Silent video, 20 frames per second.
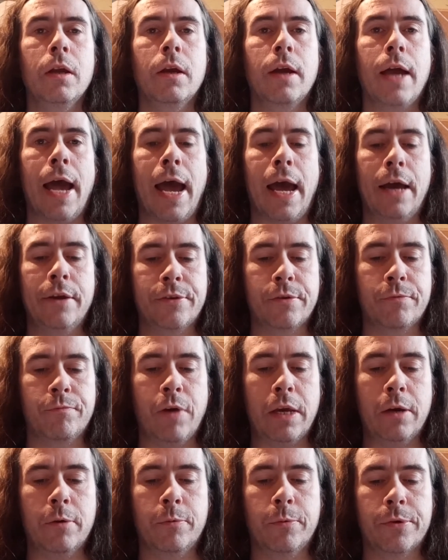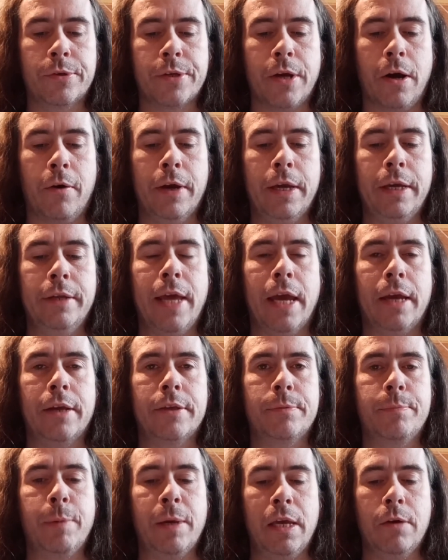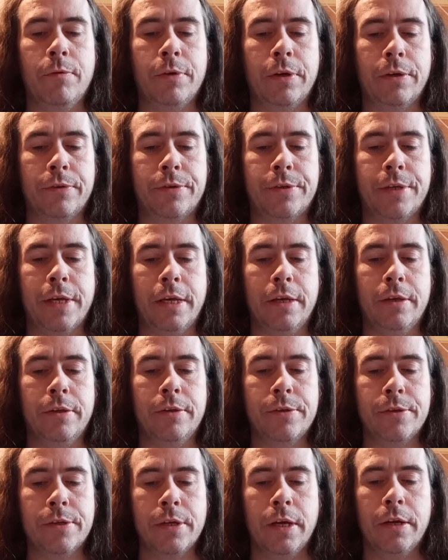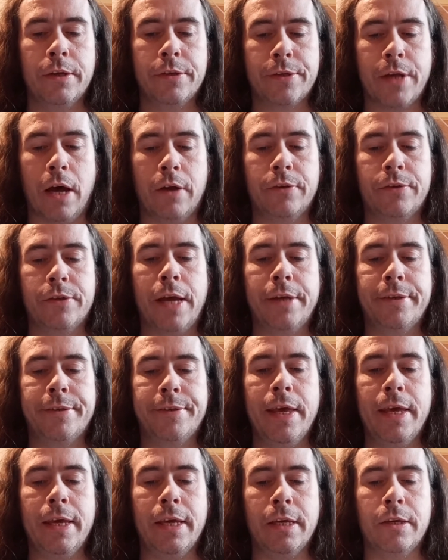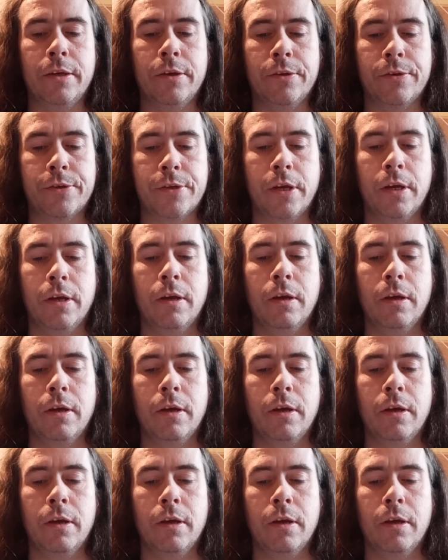as real side experiences such as these